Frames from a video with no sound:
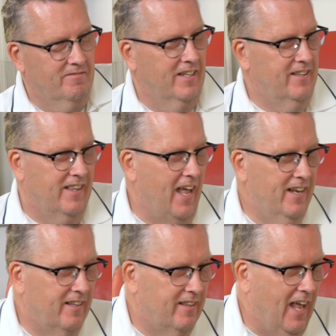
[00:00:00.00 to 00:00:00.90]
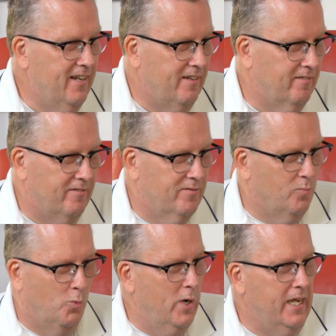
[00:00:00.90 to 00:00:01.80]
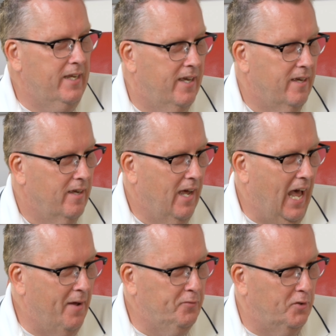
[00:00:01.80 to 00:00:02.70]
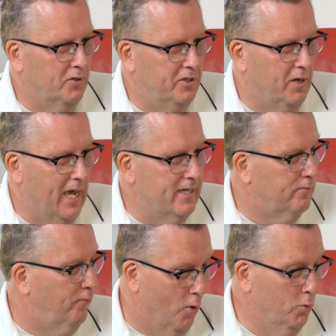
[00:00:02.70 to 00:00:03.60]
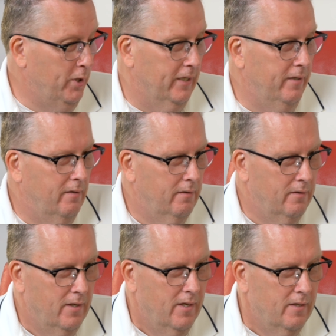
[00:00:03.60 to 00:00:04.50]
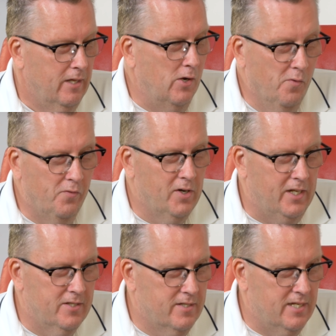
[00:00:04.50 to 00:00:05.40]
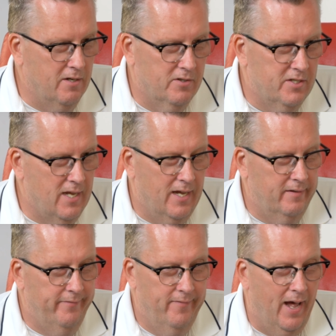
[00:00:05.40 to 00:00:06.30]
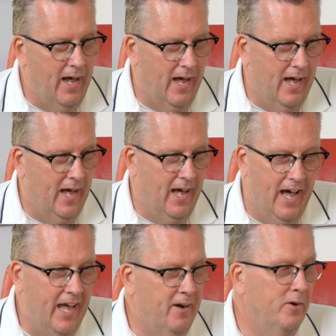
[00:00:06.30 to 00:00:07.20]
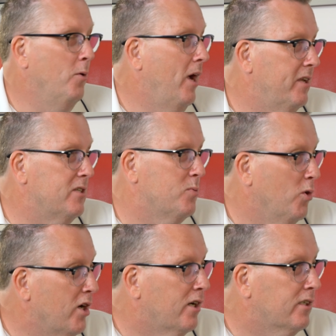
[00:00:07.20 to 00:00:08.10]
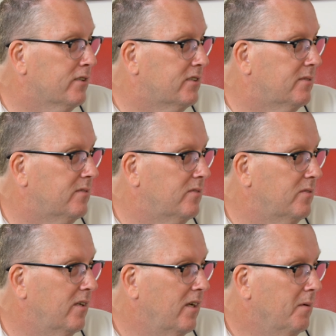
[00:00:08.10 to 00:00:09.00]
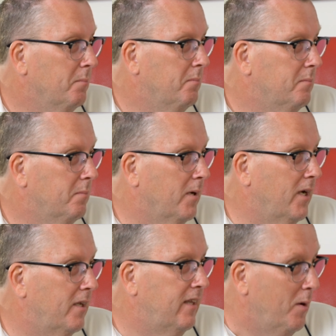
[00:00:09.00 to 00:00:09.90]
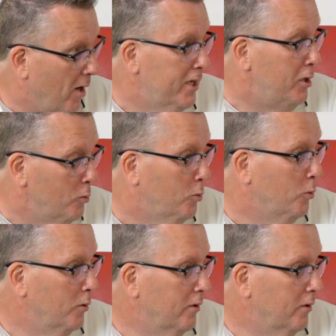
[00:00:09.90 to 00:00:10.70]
the, that that week after you guys voted, the overseer said, I don't know how this works, but they want you.